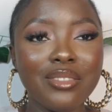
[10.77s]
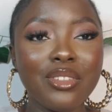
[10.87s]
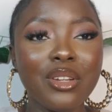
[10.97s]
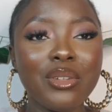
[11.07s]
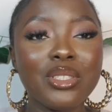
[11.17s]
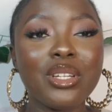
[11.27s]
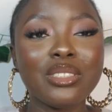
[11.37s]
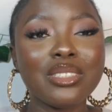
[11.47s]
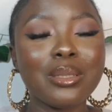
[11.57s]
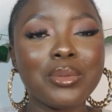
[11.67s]
If you're a
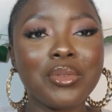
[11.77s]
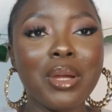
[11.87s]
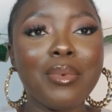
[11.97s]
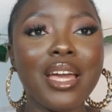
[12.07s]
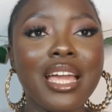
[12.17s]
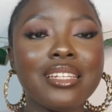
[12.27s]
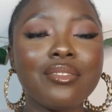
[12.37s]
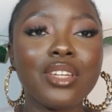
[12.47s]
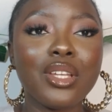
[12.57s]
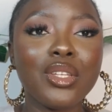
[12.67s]
returning subscriber and
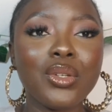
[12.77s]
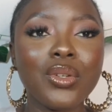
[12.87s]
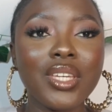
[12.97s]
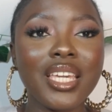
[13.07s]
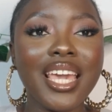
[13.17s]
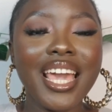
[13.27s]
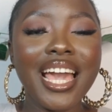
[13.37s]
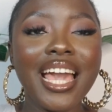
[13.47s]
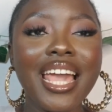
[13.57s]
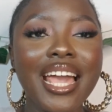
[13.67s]
if you're new here,
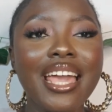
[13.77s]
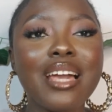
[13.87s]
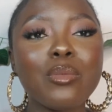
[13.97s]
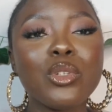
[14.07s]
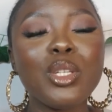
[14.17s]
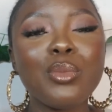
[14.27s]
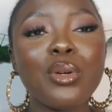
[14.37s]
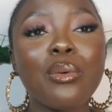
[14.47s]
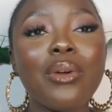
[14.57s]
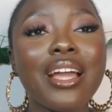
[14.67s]
hi, I am
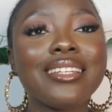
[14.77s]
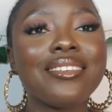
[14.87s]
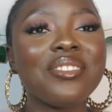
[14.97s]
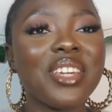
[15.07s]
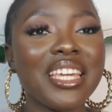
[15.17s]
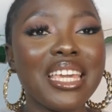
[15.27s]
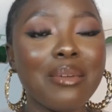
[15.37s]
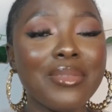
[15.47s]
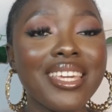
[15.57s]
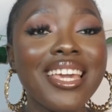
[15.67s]
Onibokun
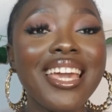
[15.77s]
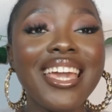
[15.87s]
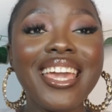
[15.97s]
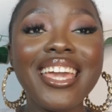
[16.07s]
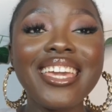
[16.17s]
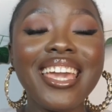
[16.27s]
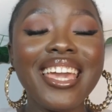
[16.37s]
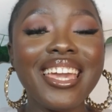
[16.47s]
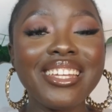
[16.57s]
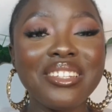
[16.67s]
Adefeikemi,
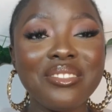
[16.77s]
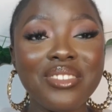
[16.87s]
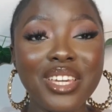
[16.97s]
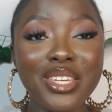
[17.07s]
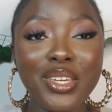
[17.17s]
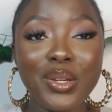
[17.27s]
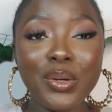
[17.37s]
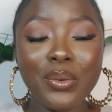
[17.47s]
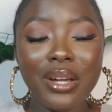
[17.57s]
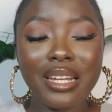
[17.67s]
aka
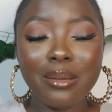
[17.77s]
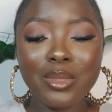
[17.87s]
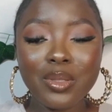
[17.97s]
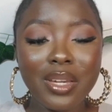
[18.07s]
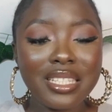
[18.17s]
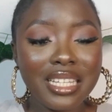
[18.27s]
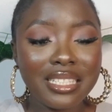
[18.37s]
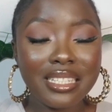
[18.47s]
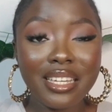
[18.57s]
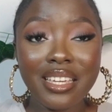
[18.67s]
Difeyi, and I'm so
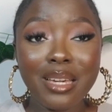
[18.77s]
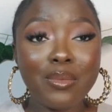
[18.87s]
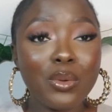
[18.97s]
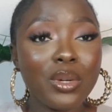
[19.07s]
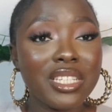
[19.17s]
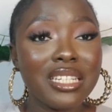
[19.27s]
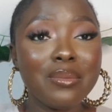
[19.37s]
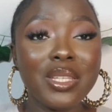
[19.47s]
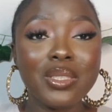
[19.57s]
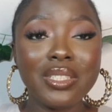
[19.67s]
excited that you can be watching
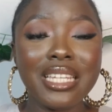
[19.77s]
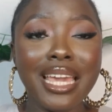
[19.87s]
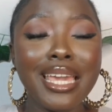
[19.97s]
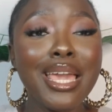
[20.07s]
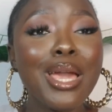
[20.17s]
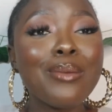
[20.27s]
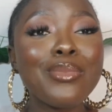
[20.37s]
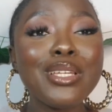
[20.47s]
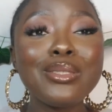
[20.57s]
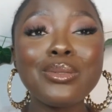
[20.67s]
me today.
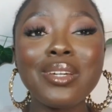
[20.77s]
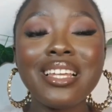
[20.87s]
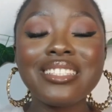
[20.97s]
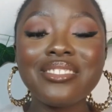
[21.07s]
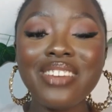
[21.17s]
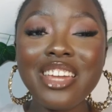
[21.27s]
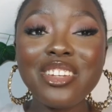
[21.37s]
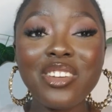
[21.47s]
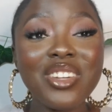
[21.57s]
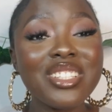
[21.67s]
Please do well as to find
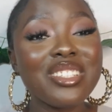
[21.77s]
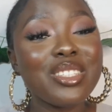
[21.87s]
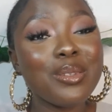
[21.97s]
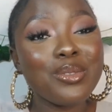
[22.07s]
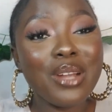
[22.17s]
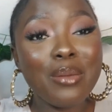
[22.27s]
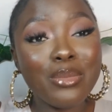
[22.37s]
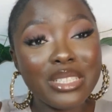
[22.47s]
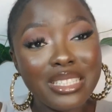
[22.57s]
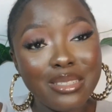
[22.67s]
your way to the subscribe
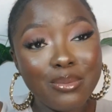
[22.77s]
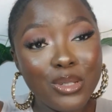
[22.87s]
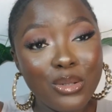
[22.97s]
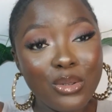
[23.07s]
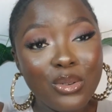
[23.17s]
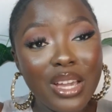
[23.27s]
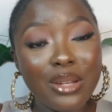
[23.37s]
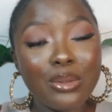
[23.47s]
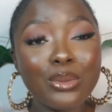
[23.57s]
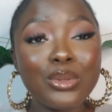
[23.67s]
button below
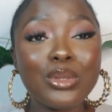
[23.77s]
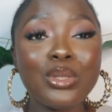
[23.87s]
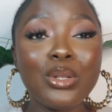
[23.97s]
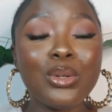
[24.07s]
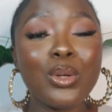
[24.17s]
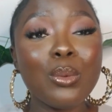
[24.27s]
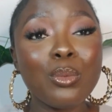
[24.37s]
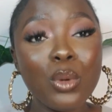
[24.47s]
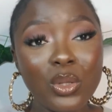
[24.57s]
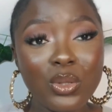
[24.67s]
and also turn on your
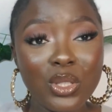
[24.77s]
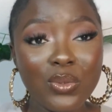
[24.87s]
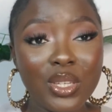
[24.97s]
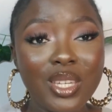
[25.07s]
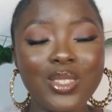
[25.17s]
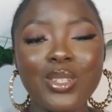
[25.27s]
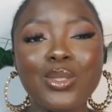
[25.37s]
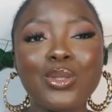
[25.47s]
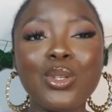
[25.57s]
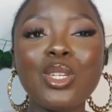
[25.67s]
post
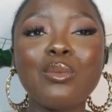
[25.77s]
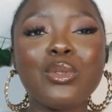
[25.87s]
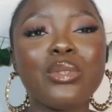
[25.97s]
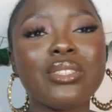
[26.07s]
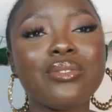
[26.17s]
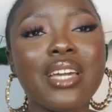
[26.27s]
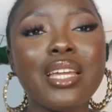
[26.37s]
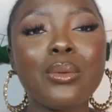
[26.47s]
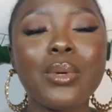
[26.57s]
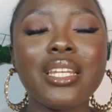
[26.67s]
notifications so you'll be
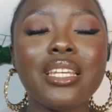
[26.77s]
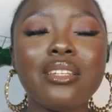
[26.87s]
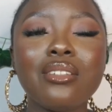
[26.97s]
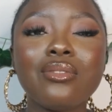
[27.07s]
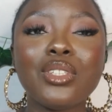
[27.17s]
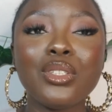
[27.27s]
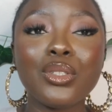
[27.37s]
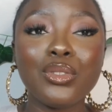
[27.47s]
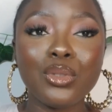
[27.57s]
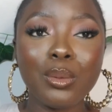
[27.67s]
notified when a new video
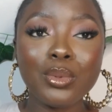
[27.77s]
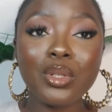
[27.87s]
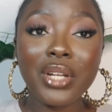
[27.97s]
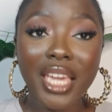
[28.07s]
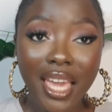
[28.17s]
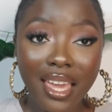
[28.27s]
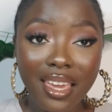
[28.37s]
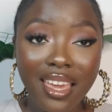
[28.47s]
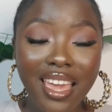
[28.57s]
drops, okay?